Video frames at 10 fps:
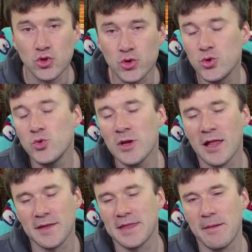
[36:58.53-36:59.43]
Do not
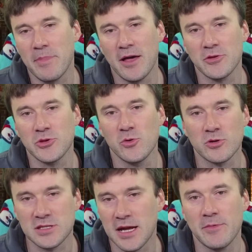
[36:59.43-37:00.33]
let that bother you or
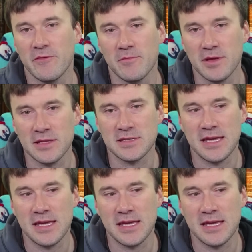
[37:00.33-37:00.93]
stop you from playing this